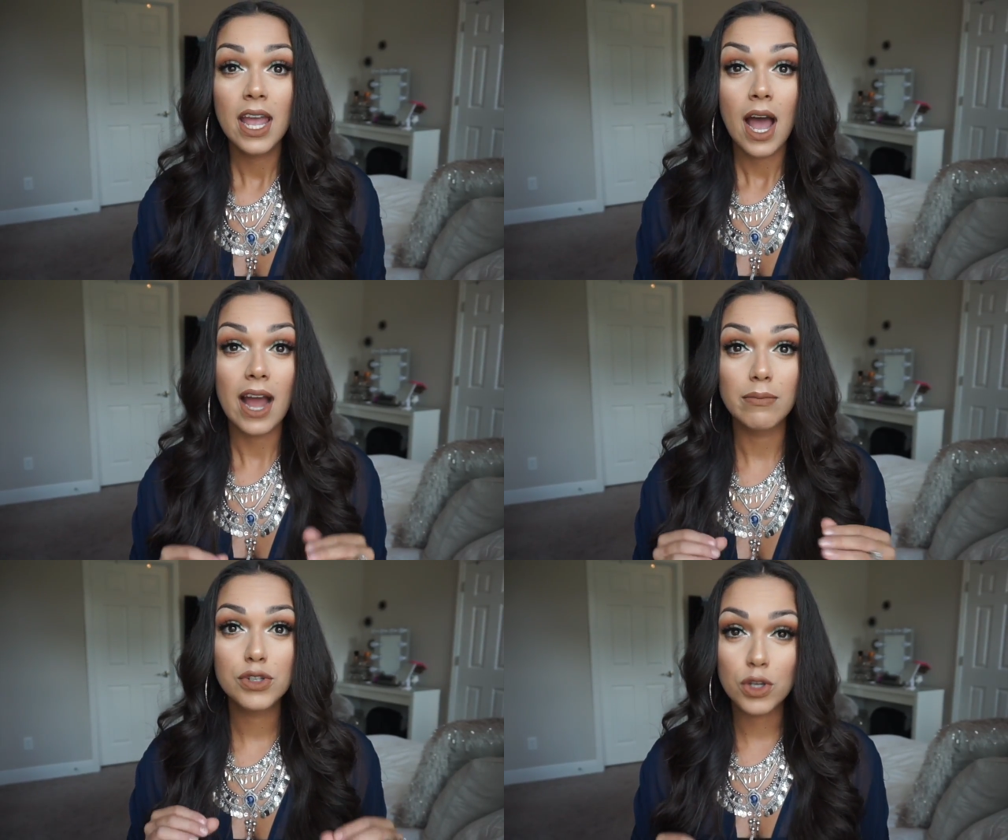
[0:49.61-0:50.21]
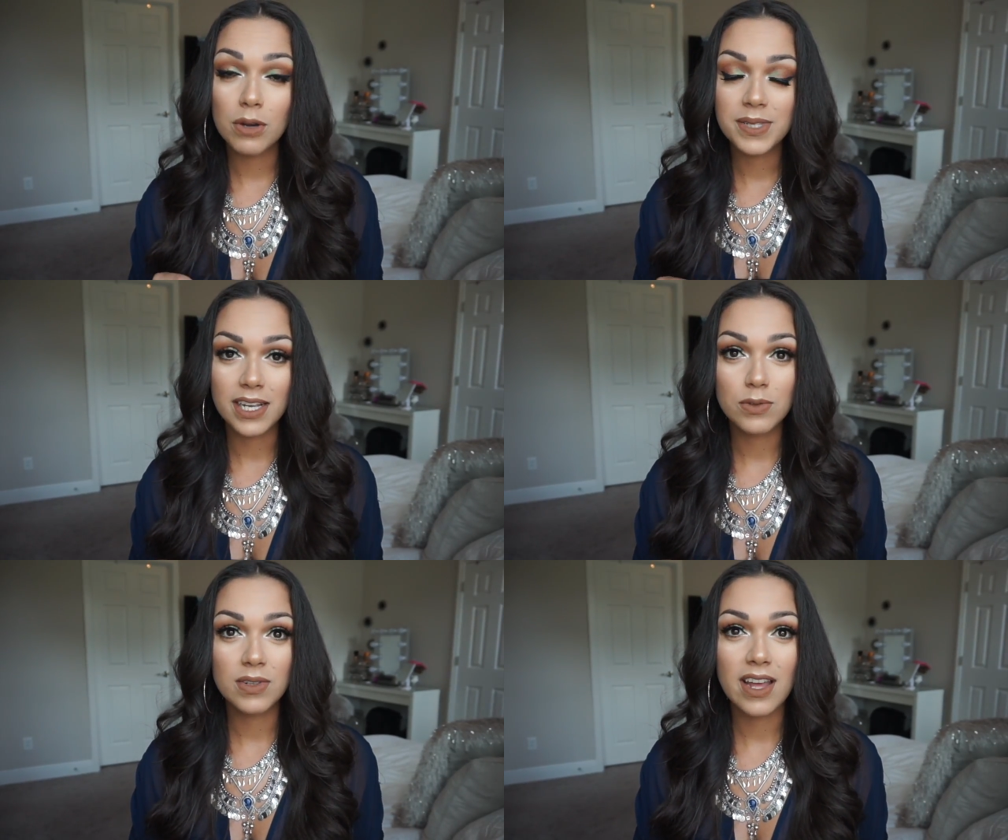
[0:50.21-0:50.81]
I'm so
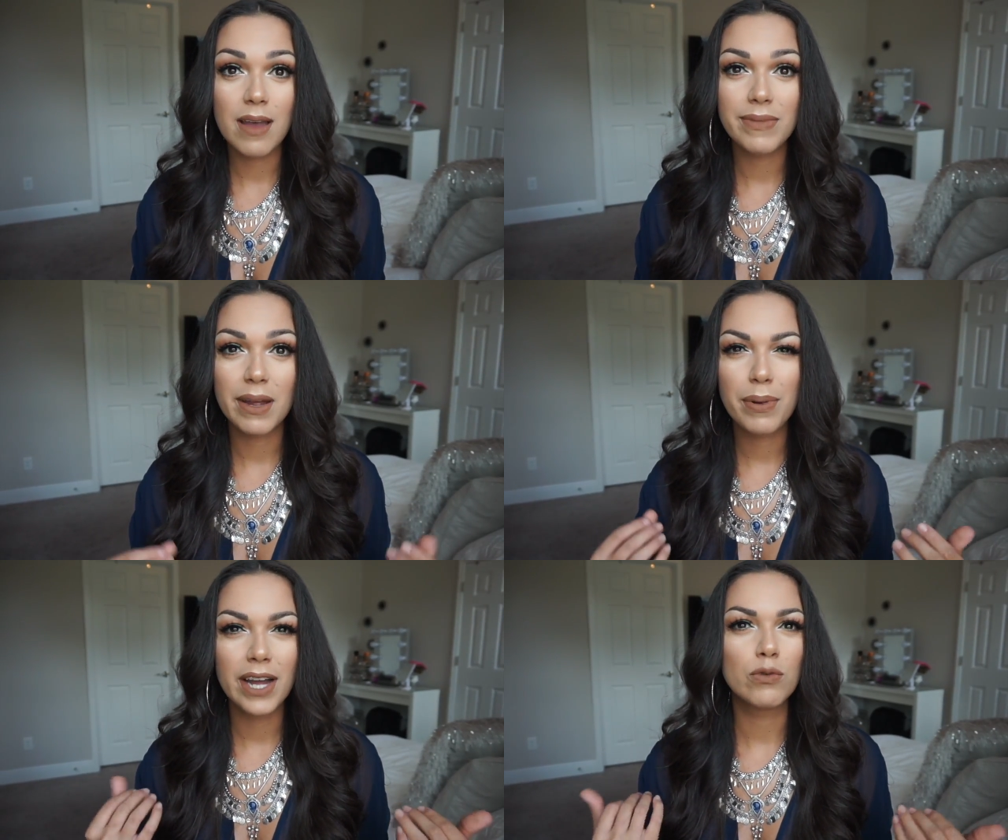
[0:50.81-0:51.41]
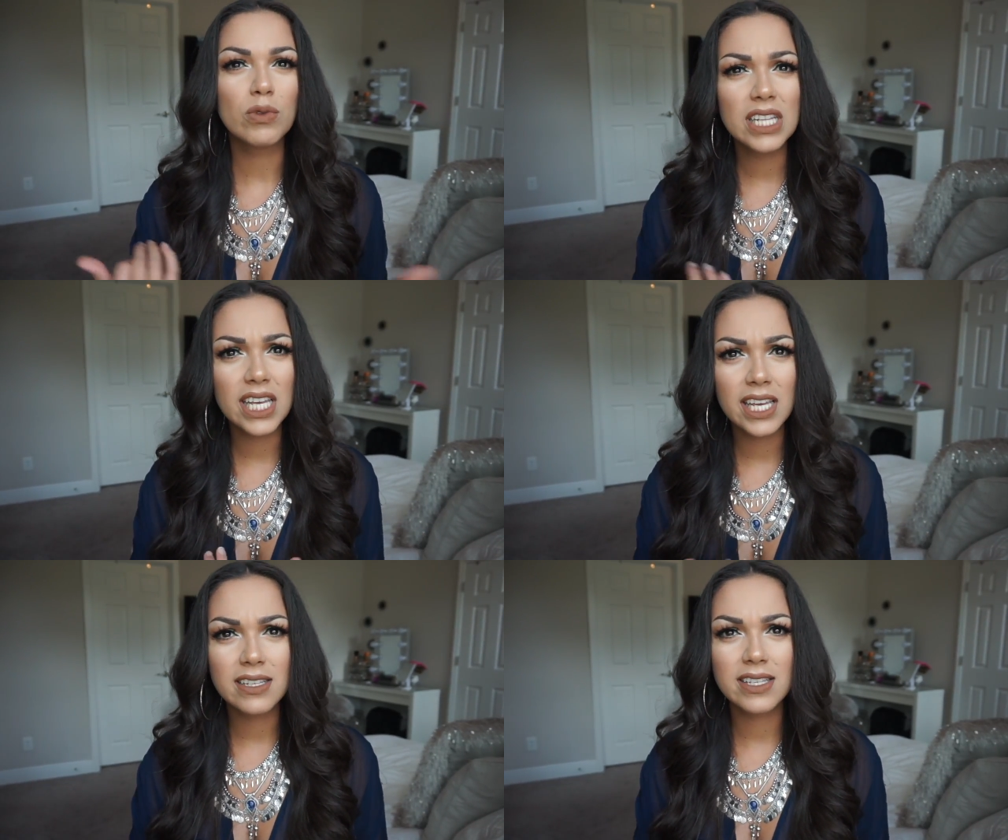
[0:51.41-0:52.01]
obsessed with them. They applied really
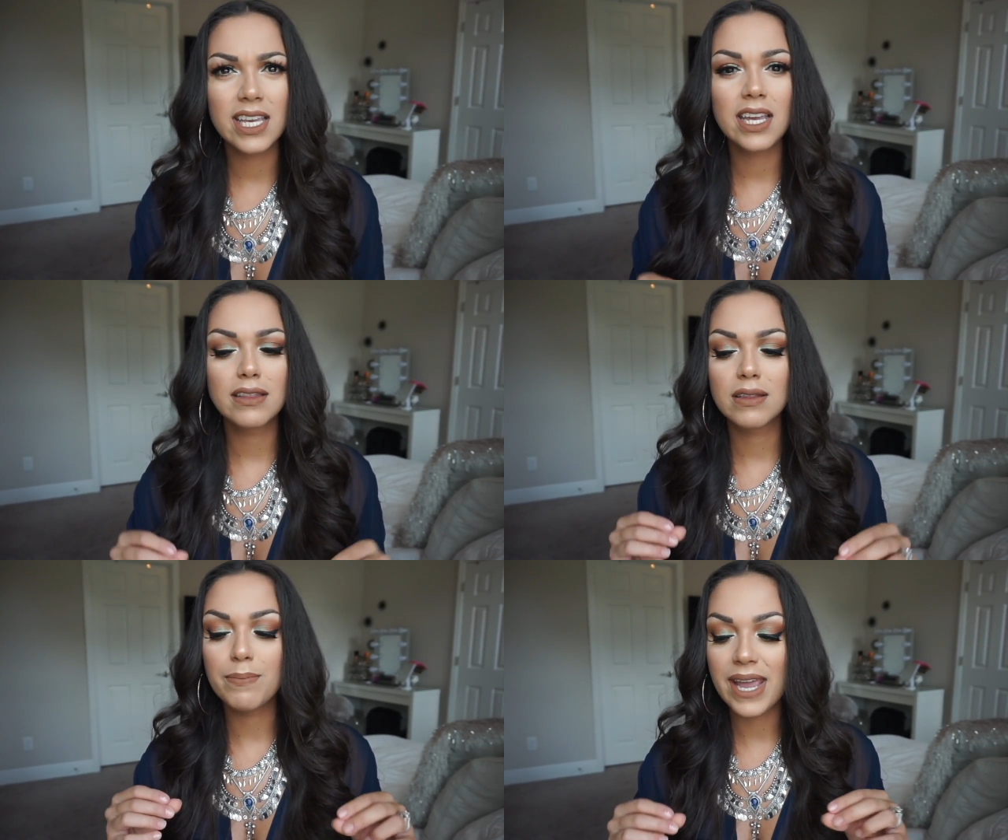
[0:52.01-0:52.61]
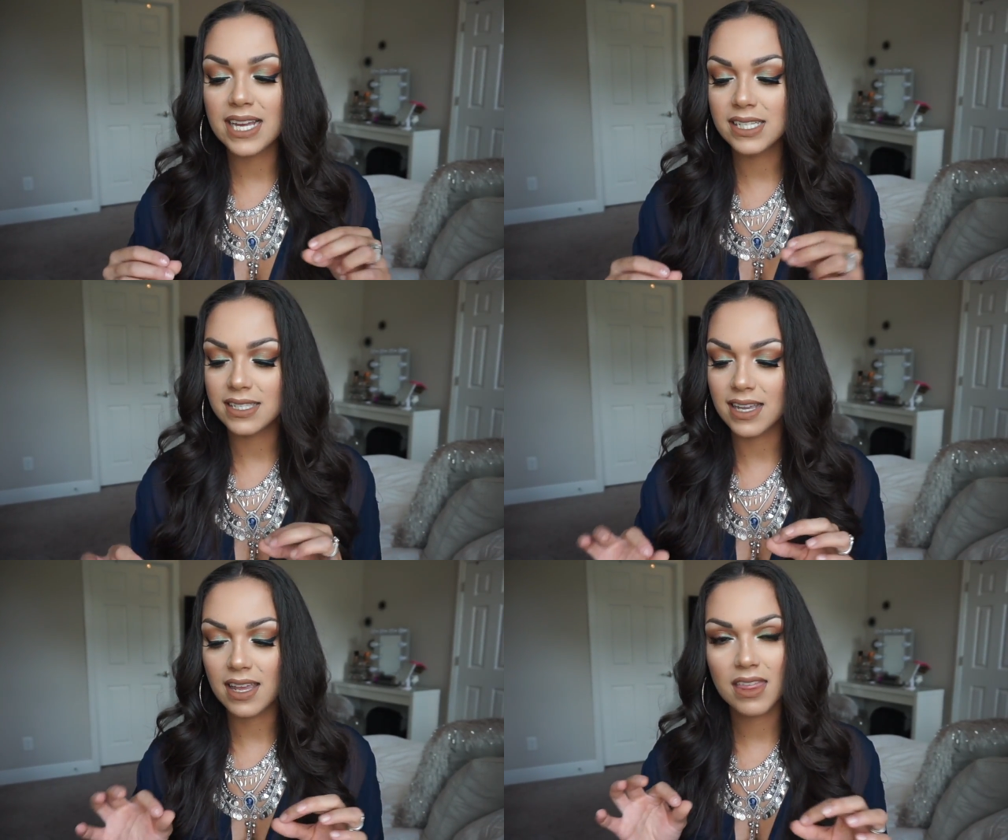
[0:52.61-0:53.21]
easy. The band
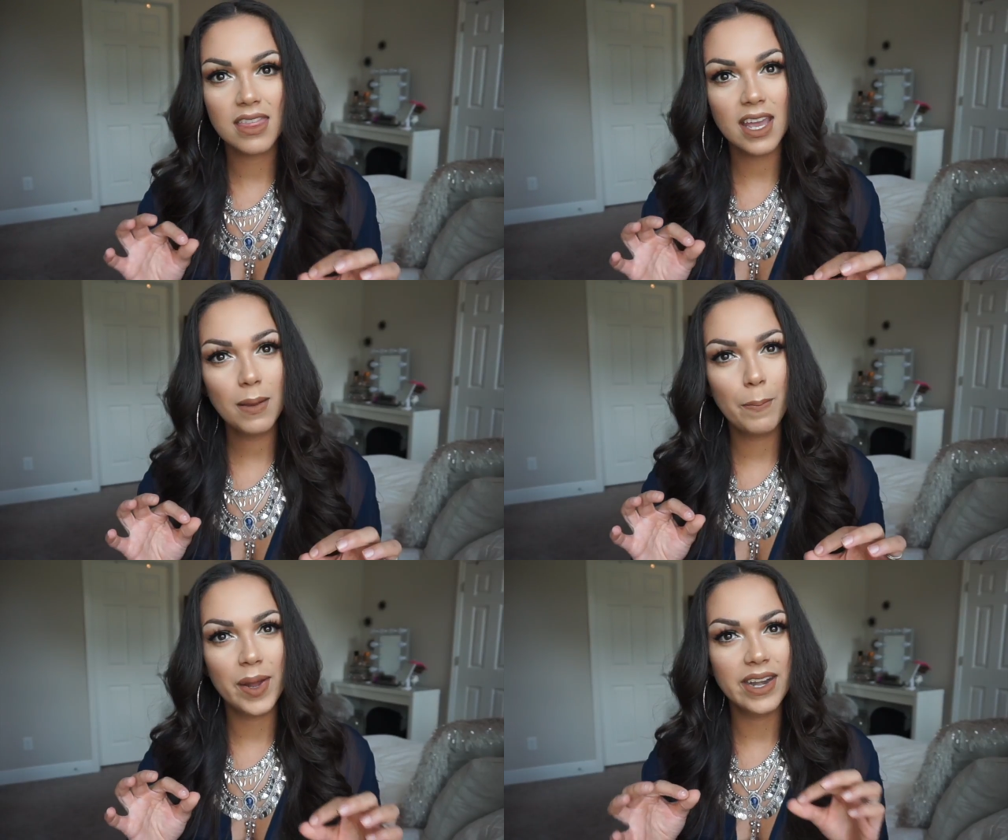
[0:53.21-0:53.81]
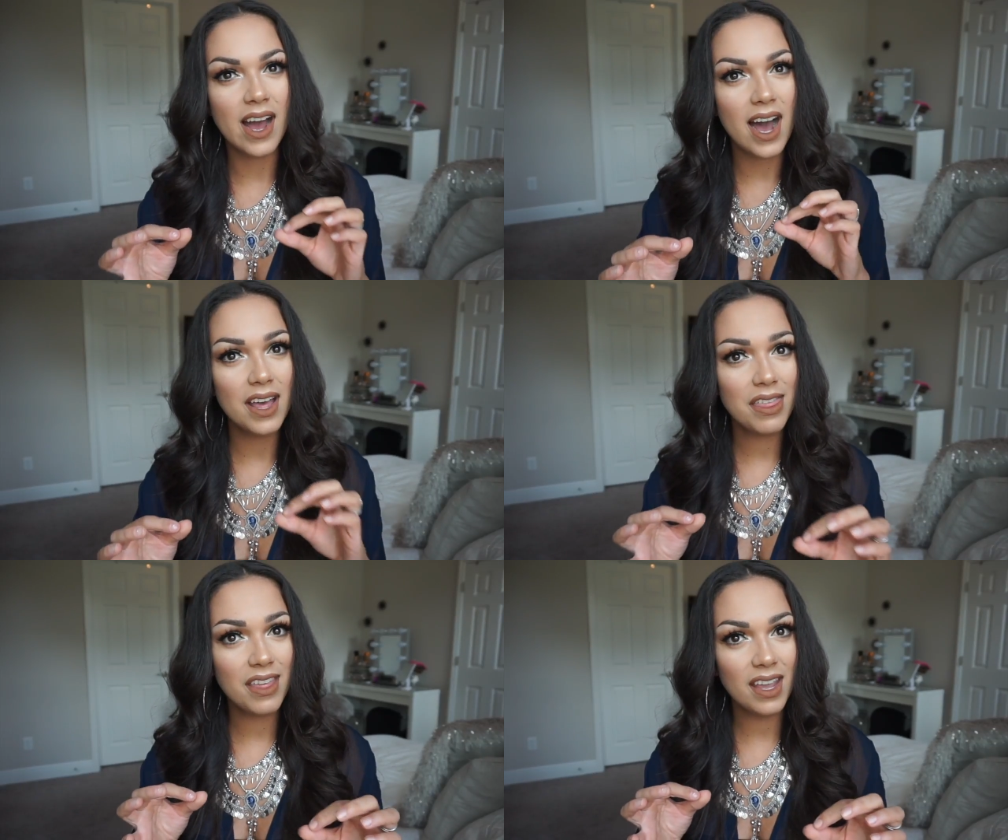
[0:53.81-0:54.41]
is like thick, but
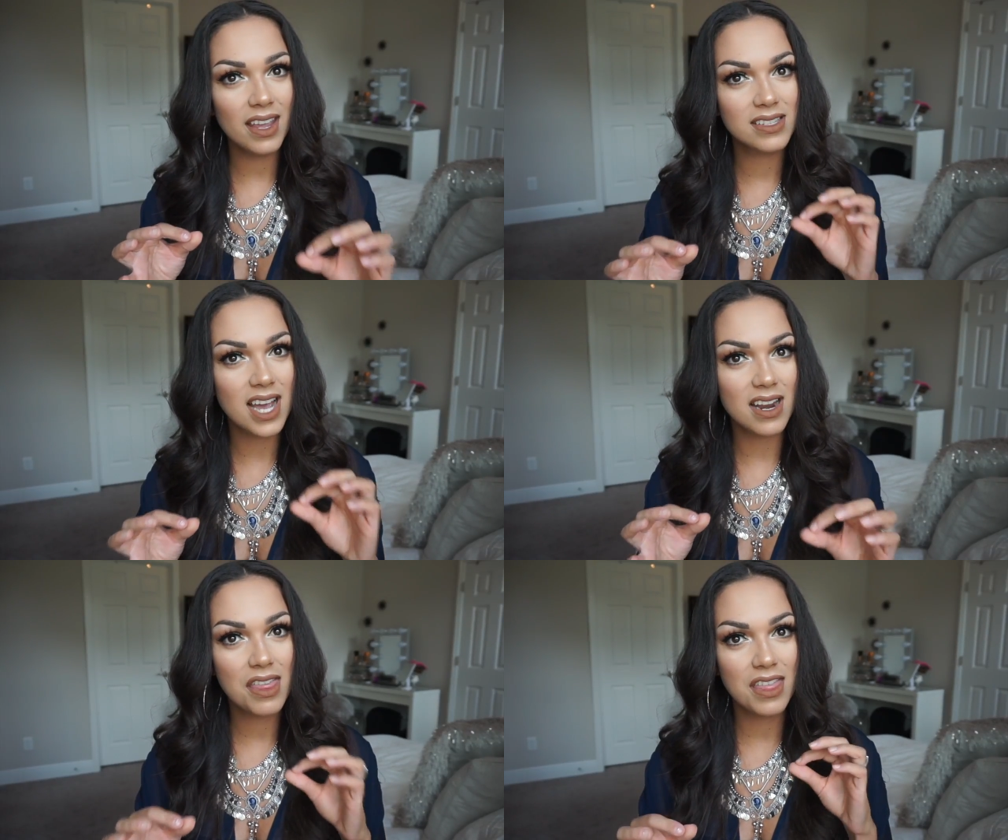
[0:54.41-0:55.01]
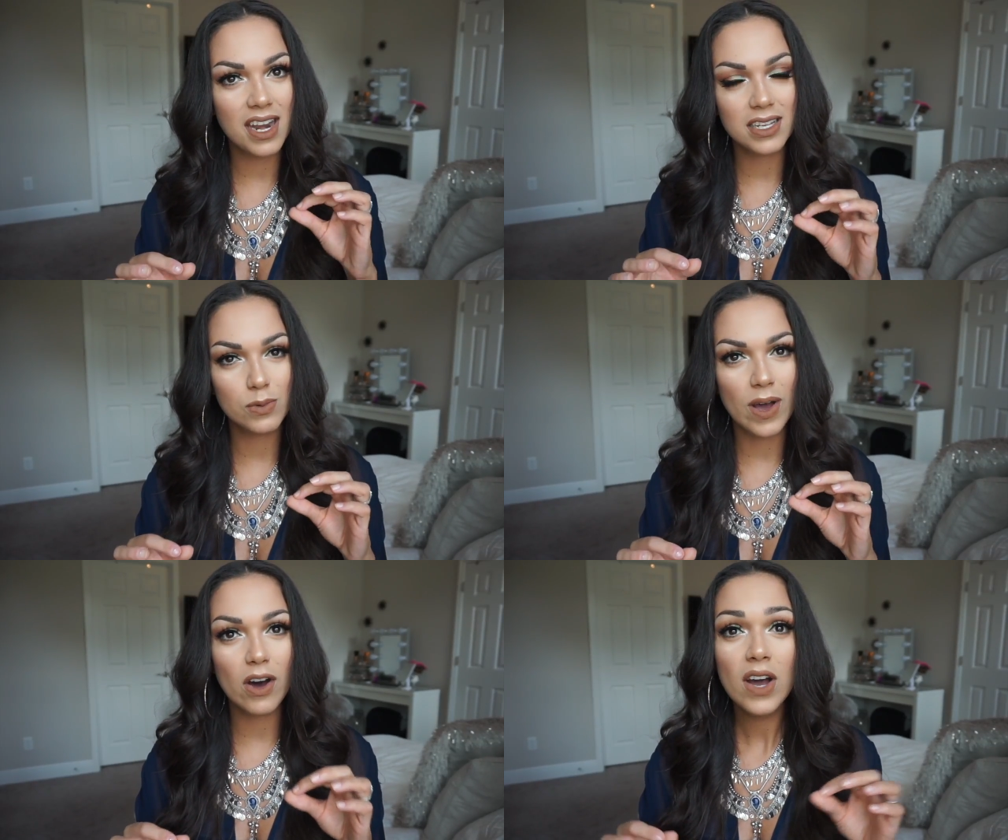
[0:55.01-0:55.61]
not thick. It's kind of thin as
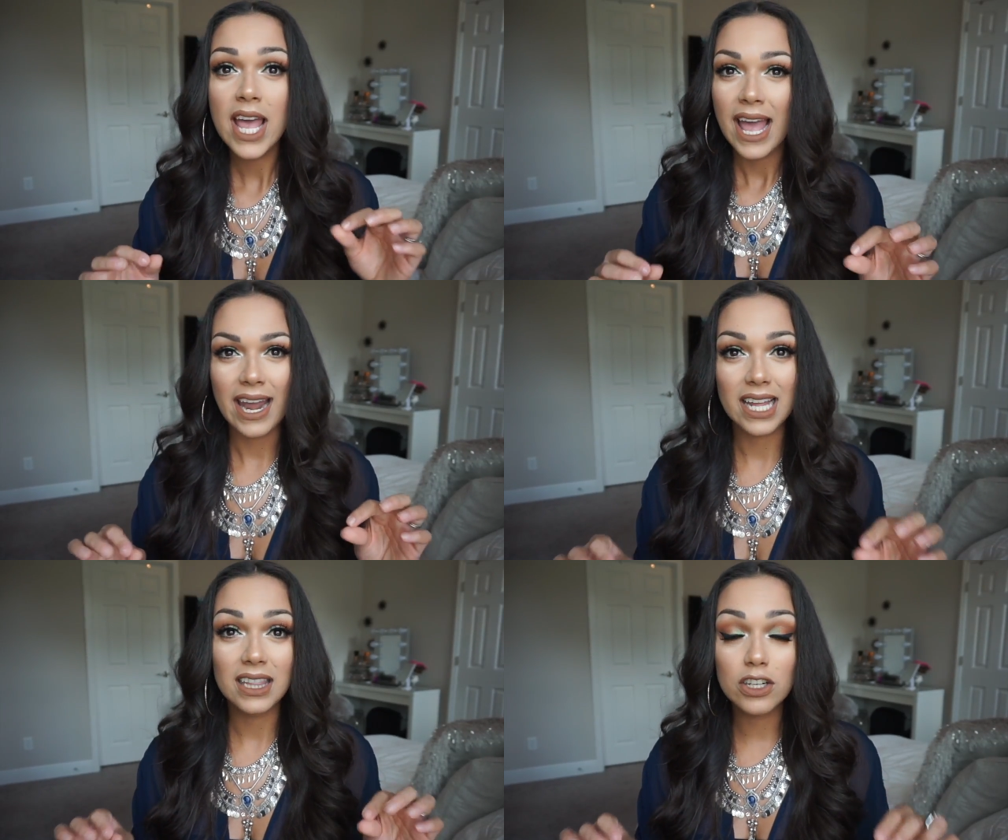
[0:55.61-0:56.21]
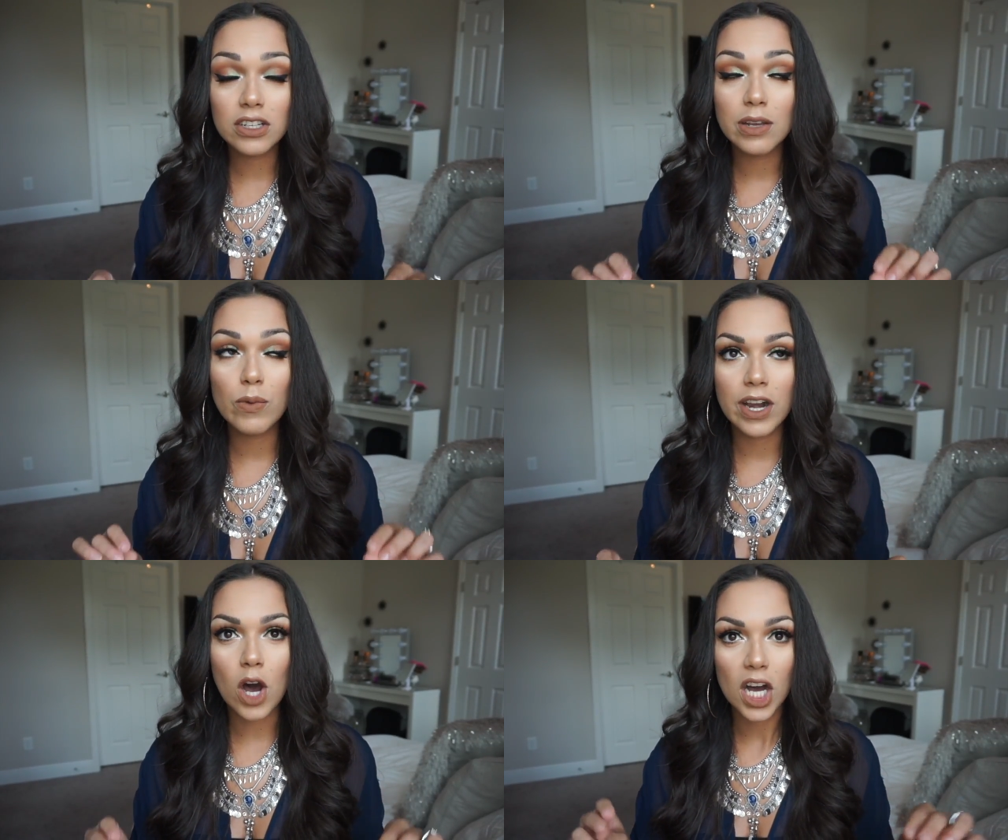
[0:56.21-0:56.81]
well. And it literally
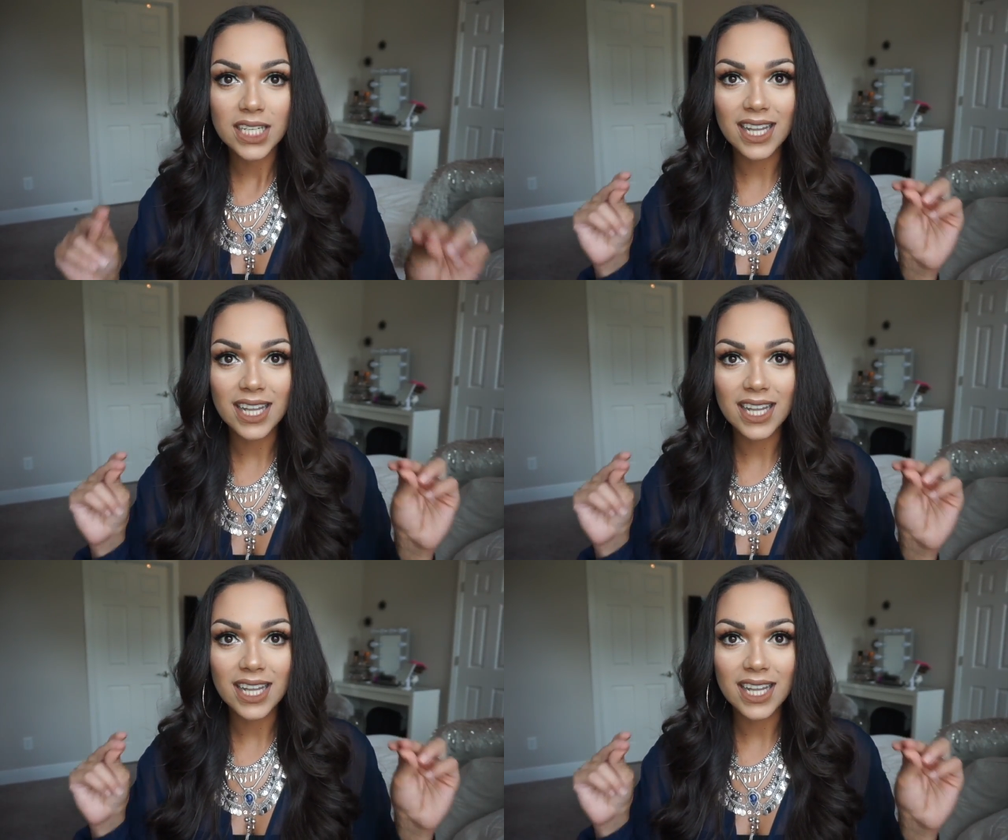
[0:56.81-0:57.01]
went on